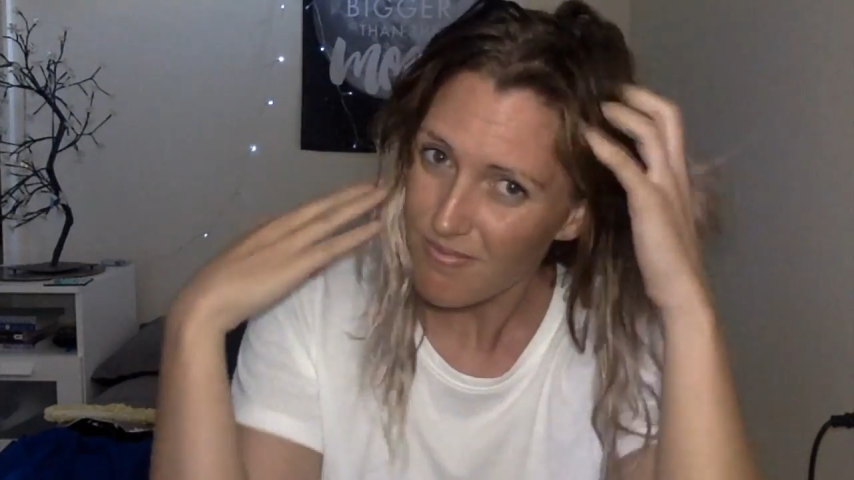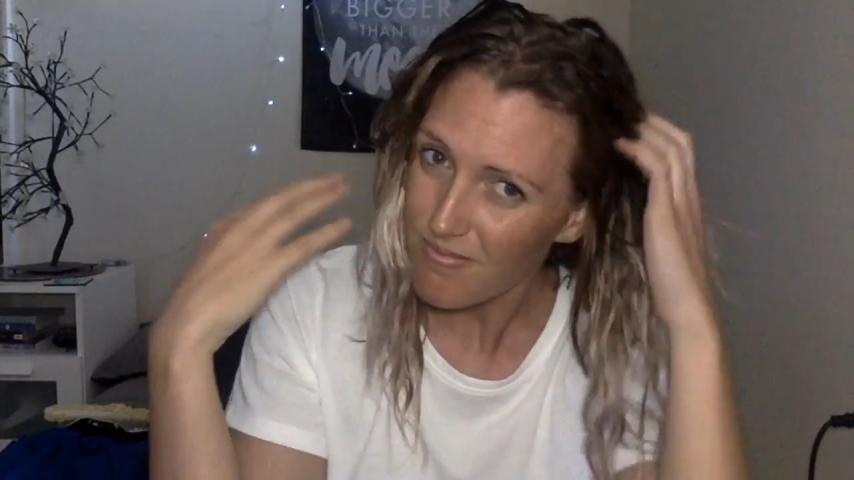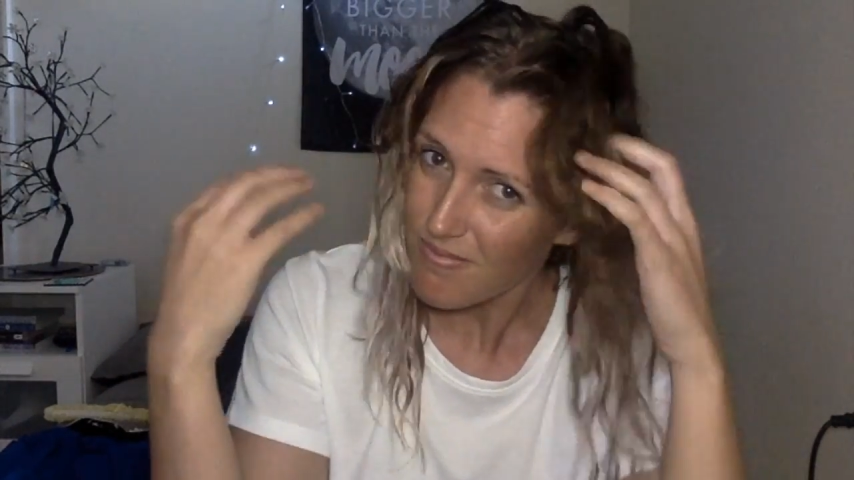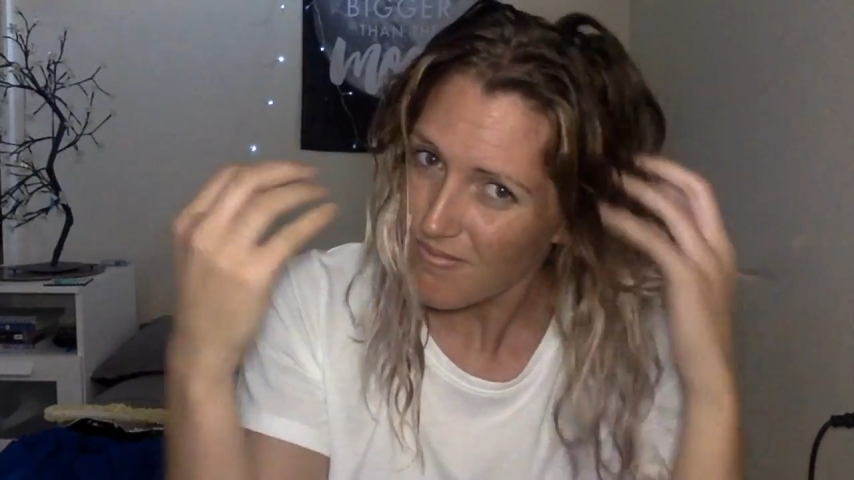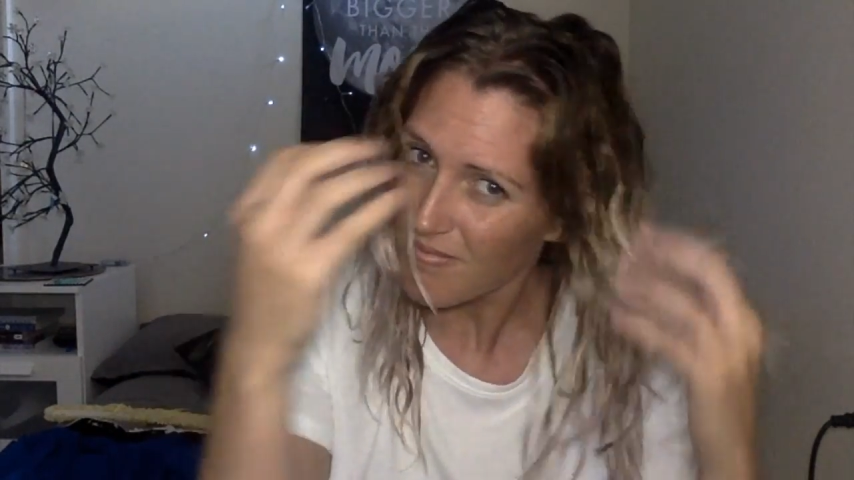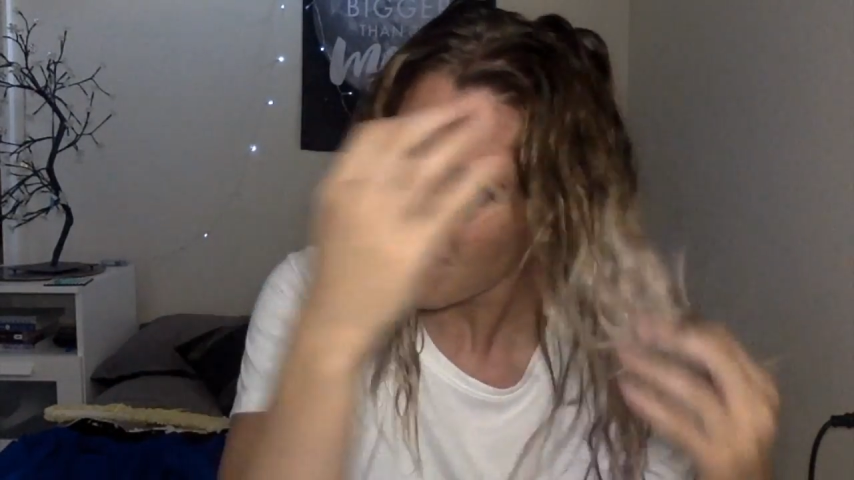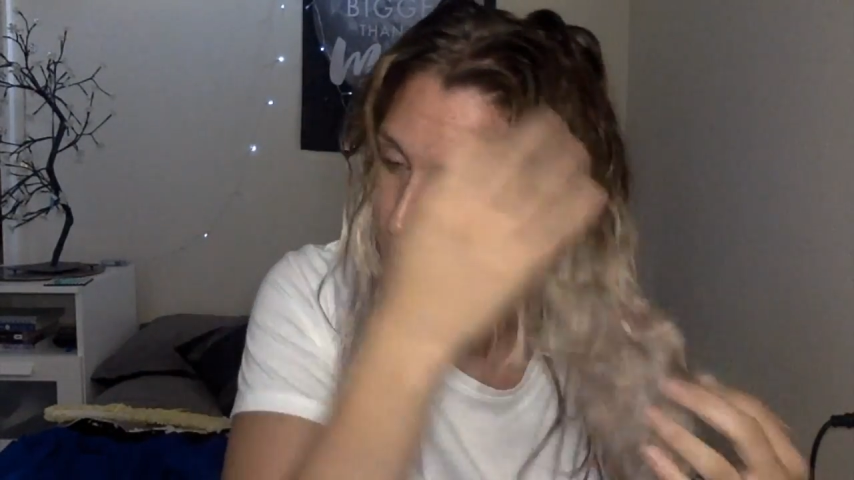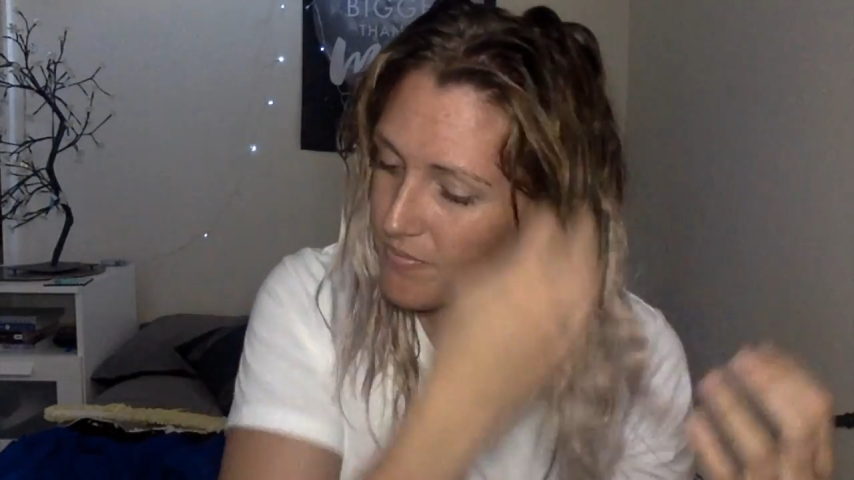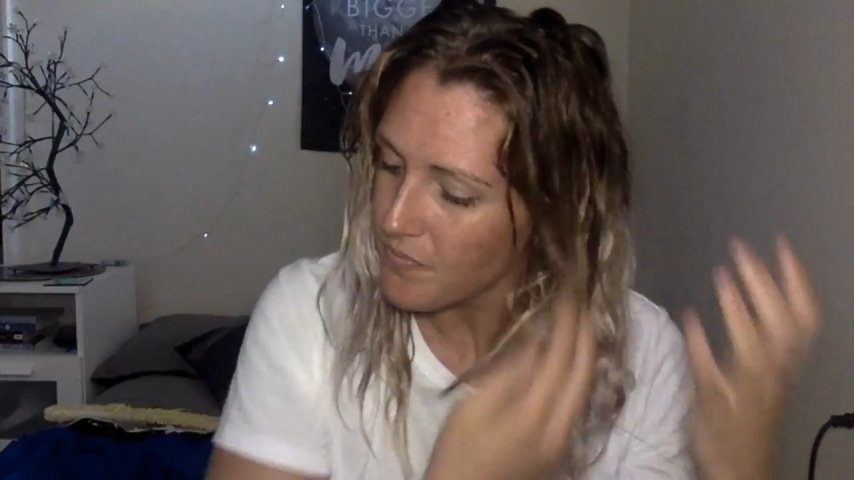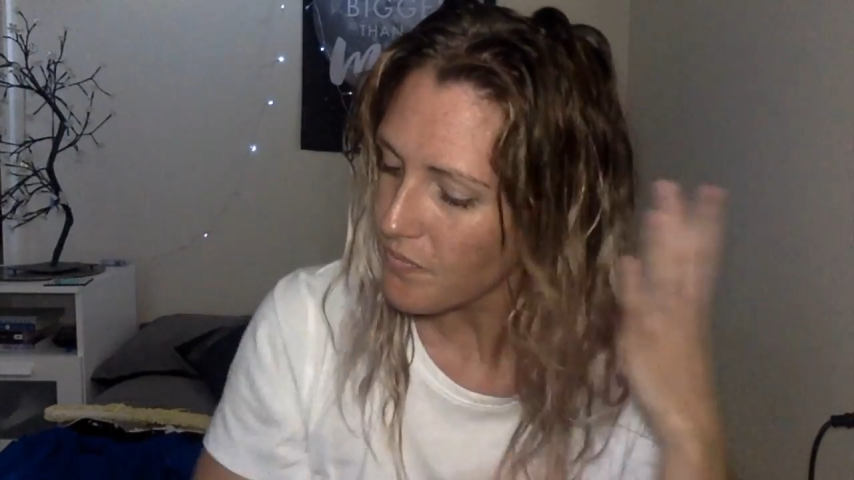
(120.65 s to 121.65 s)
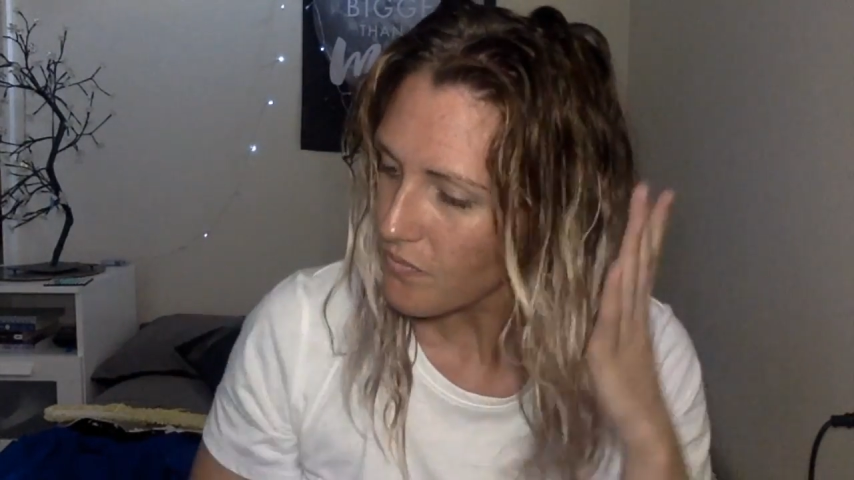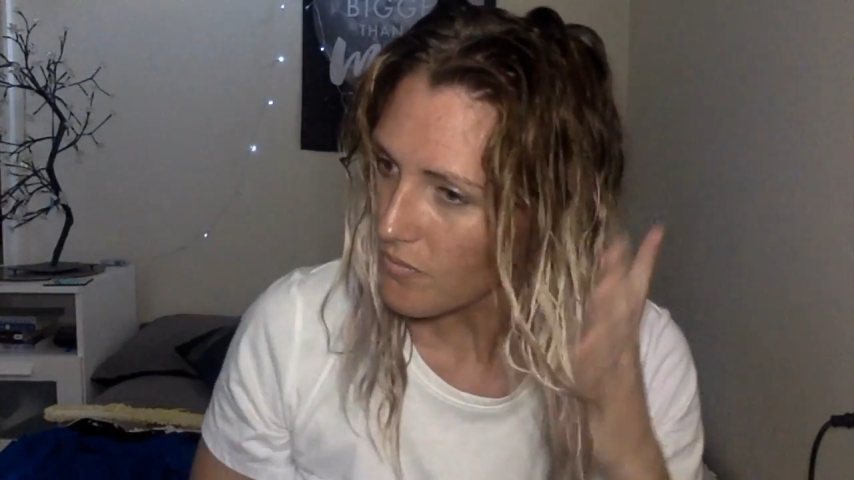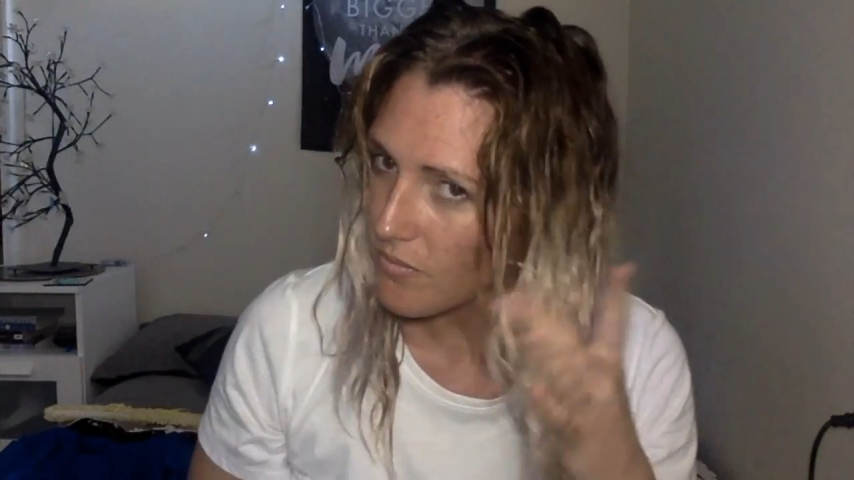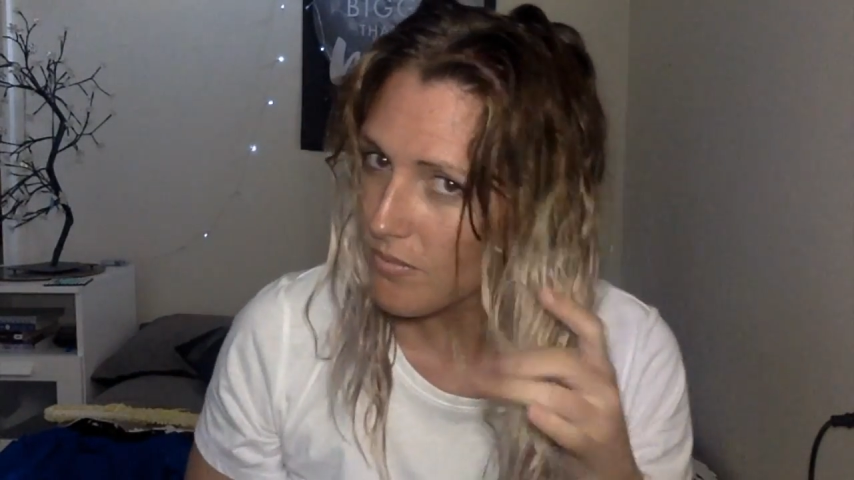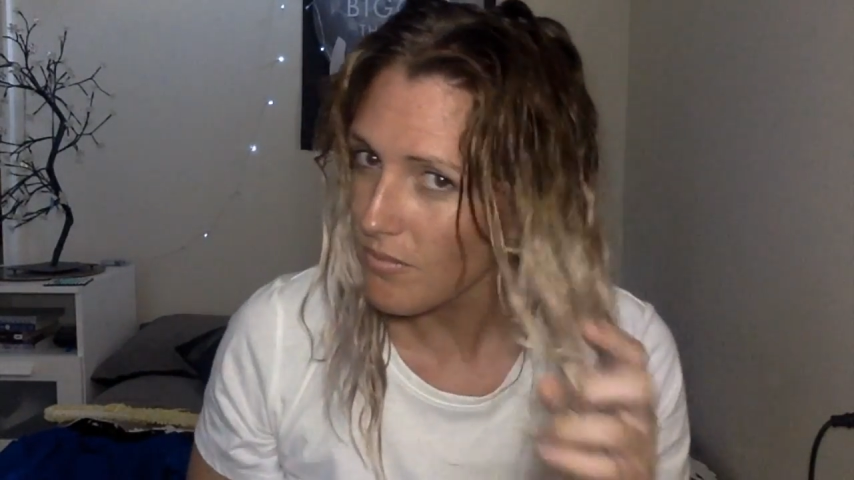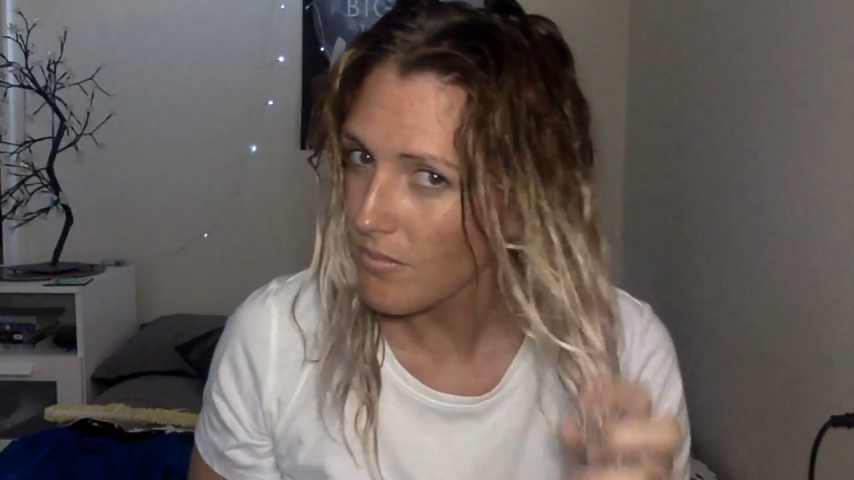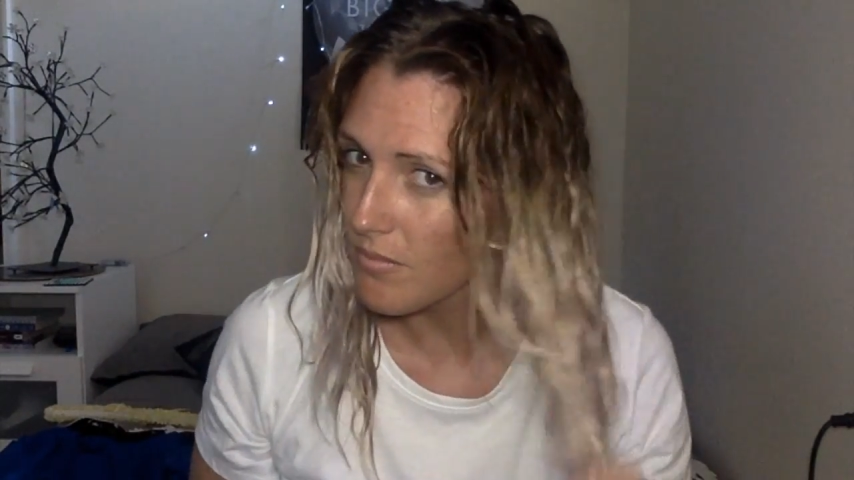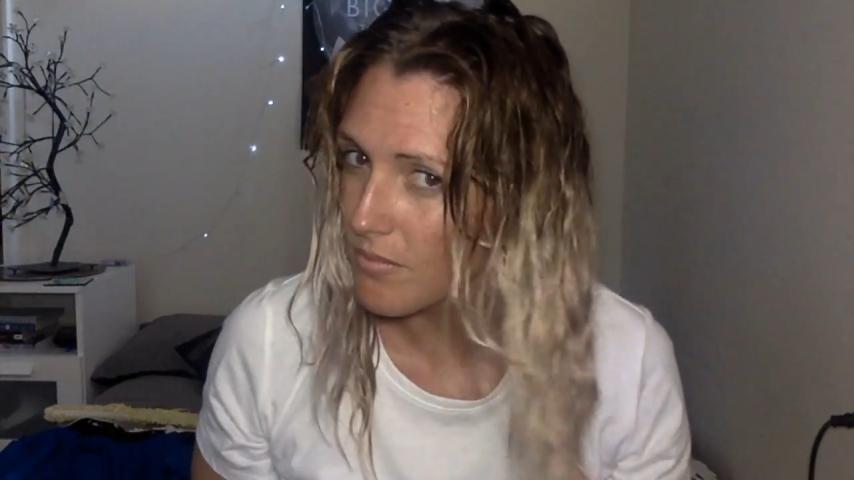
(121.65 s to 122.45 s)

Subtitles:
the same steps